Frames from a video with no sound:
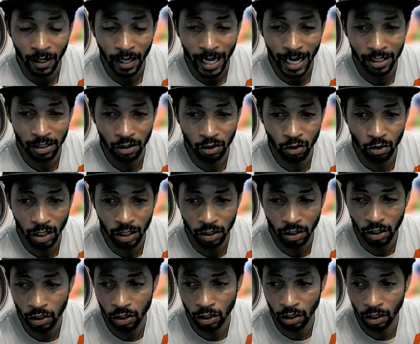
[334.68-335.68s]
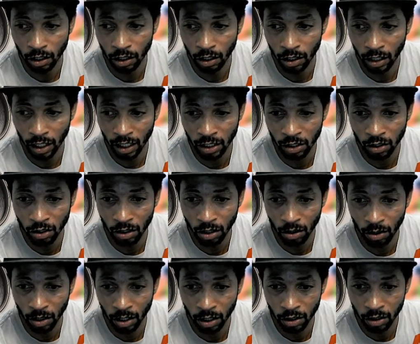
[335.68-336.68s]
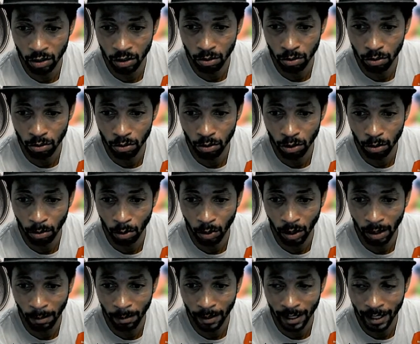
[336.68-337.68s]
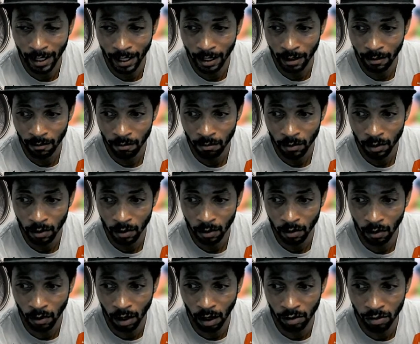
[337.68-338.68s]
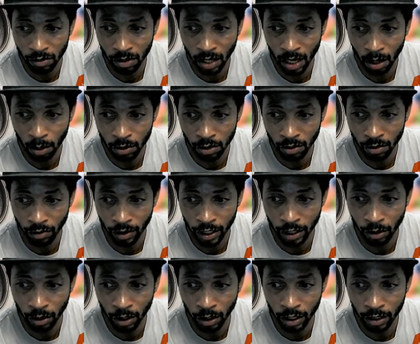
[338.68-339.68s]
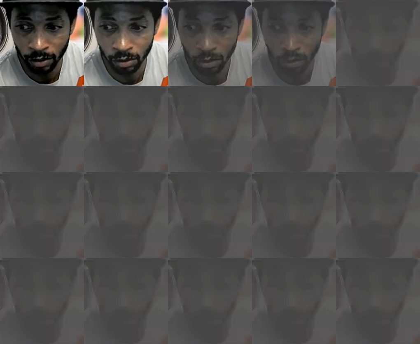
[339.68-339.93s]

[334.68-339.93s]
as a transition. Let's go into Luma Wipe again. Well, I was already on it. Let's